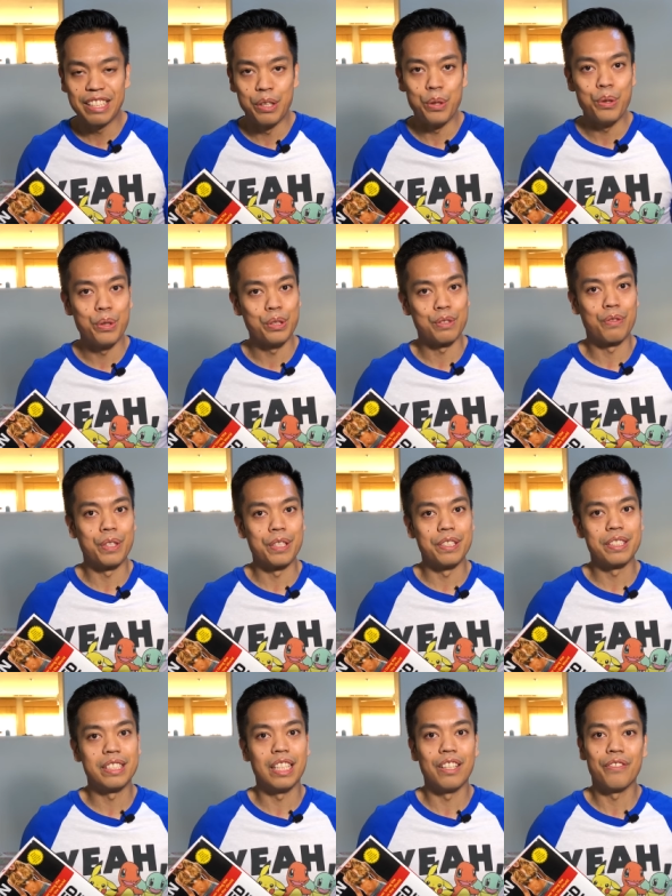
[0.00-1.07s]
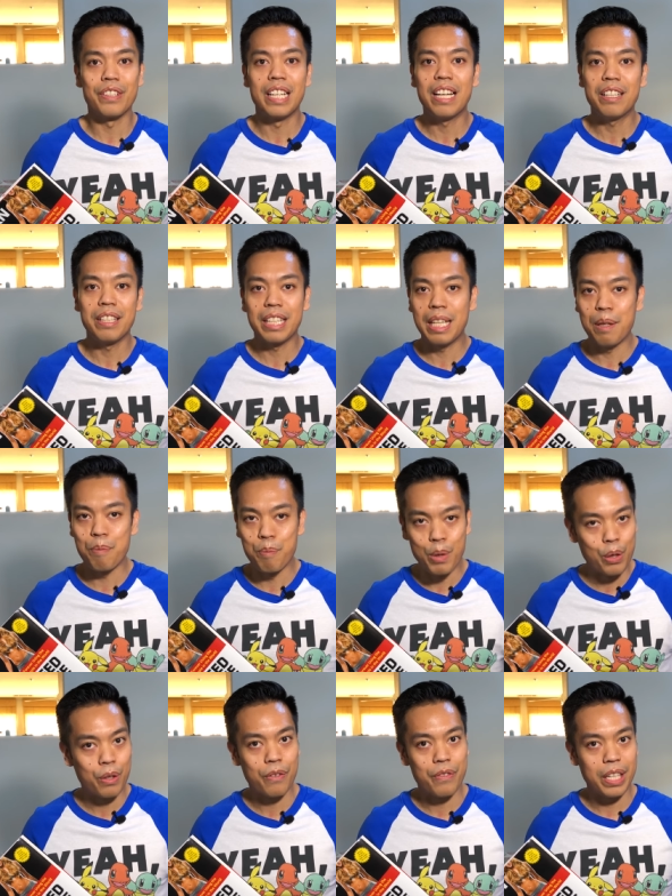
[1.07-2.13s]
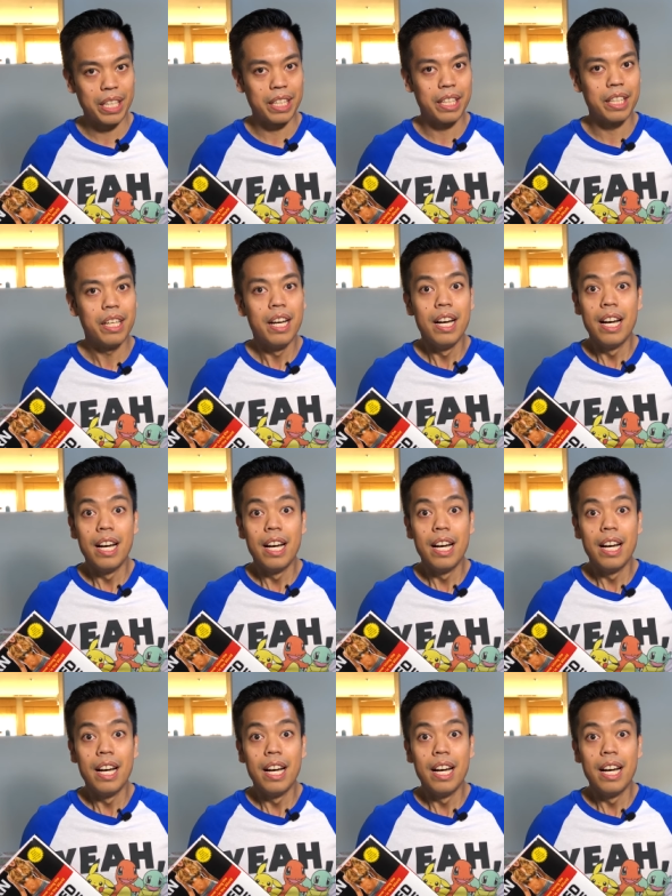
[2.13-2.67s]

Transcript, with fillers: goals for yourself and how to keep motivated.